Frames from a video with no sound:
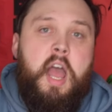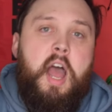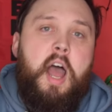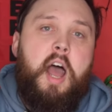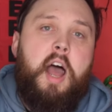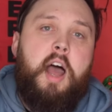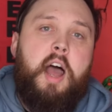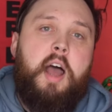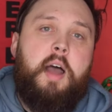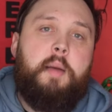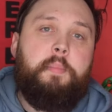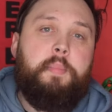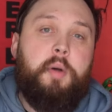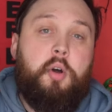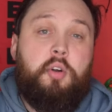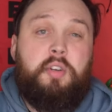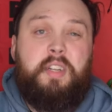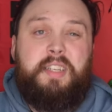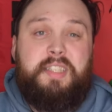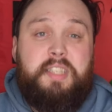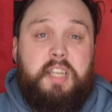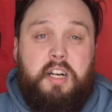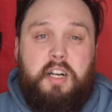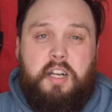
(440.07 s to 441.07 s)
but on
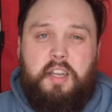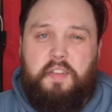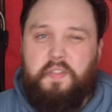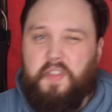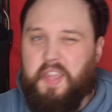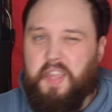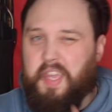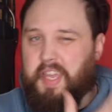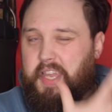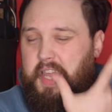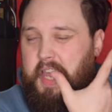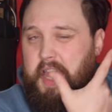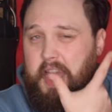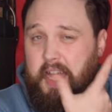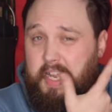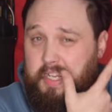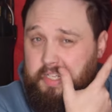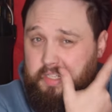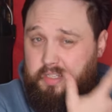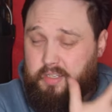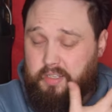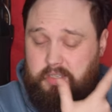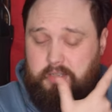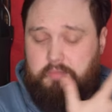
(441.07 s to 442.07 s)
a dive, it can
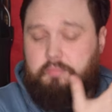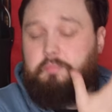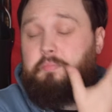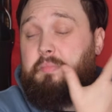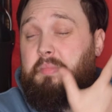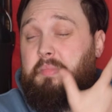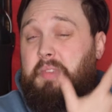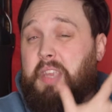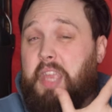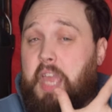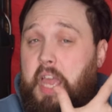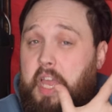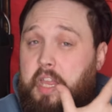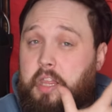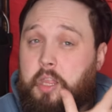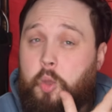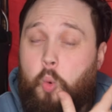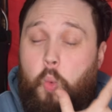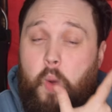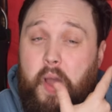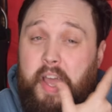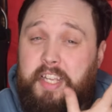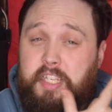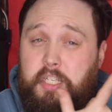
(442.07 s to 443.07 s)
just get in the
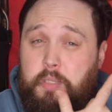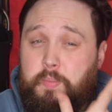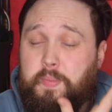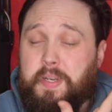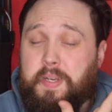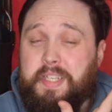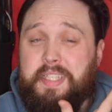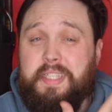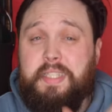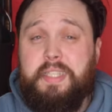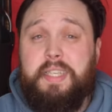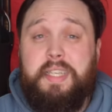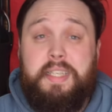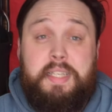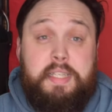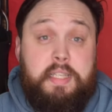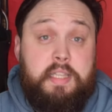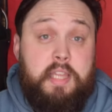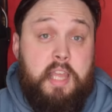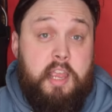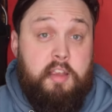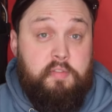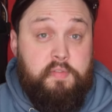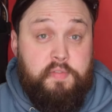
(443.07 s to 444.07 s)
way just by sitting
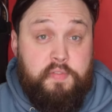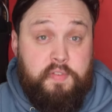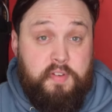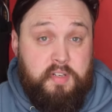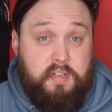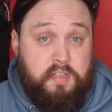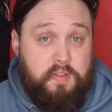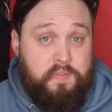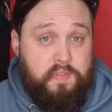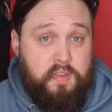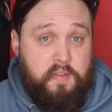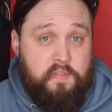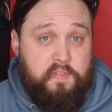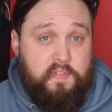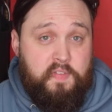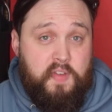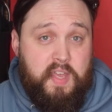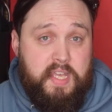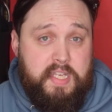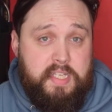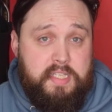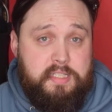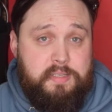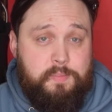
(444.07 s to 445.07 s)
there in front of your
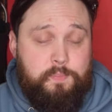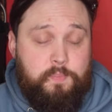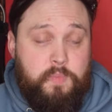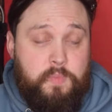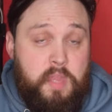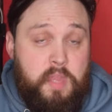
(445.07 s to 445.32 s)
face.